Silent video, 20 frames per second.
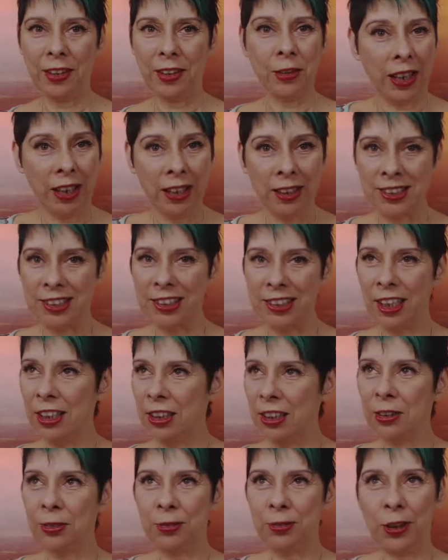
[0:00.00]
Right.
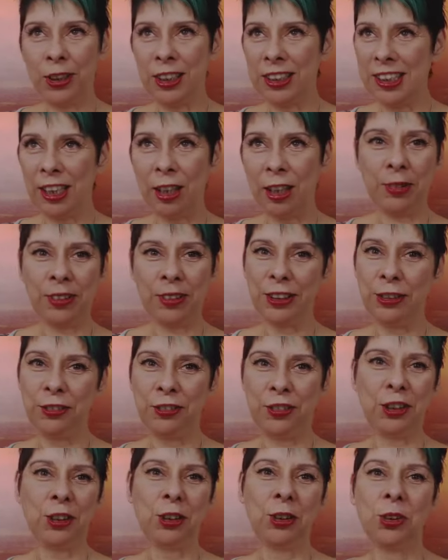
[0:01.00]
So, for example,
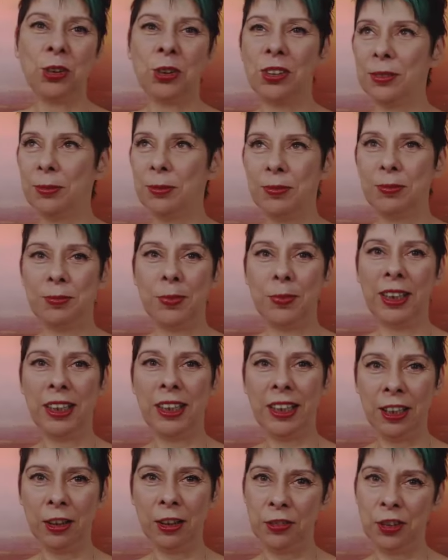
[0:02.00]
if you
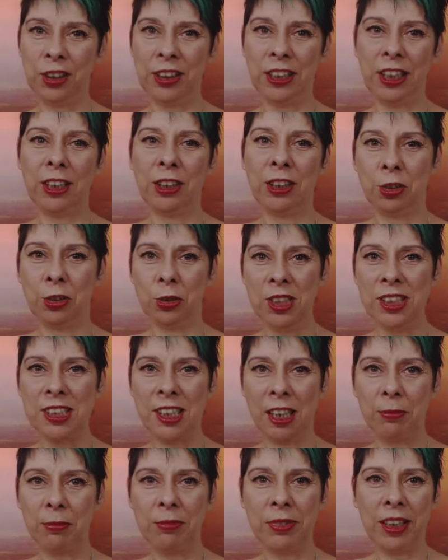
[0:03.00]
believe you can do
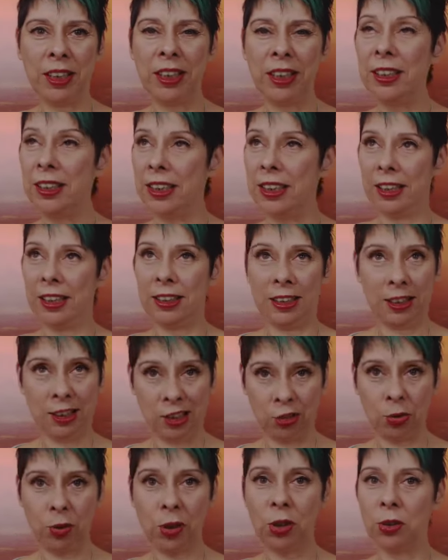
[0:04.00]
something, that is
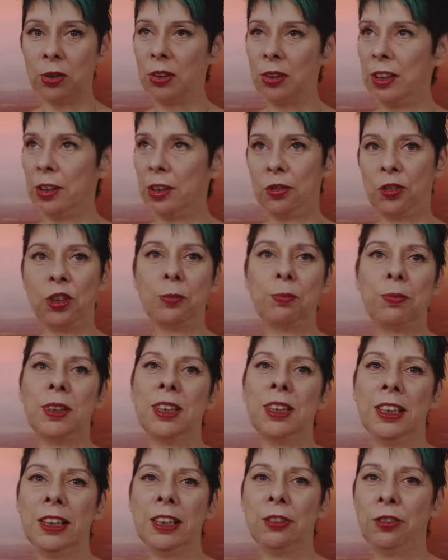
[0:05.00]
true. If you
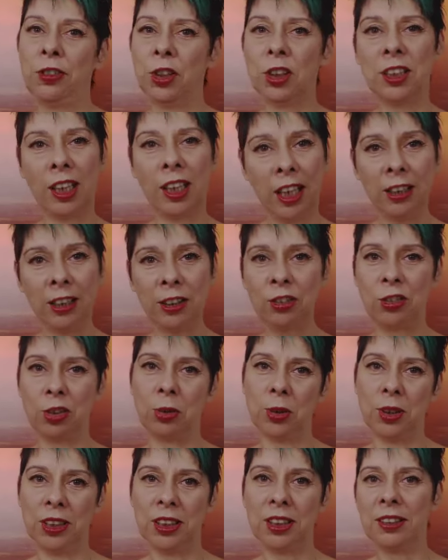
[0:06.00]
believe you can't
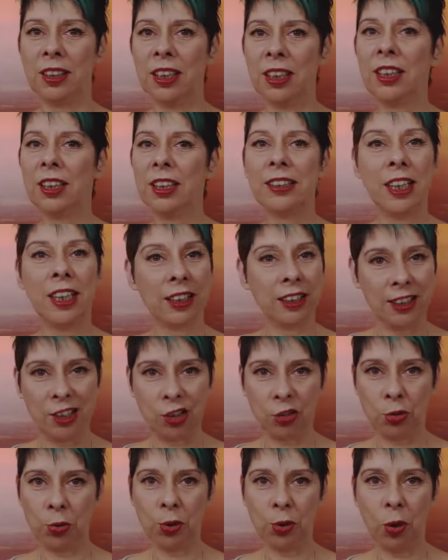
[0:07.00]
do it, that is
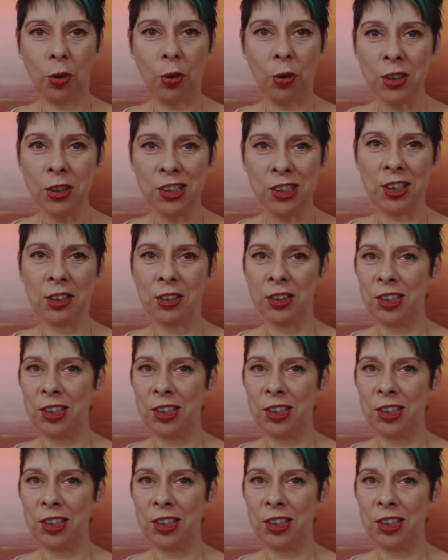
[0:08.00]
true also.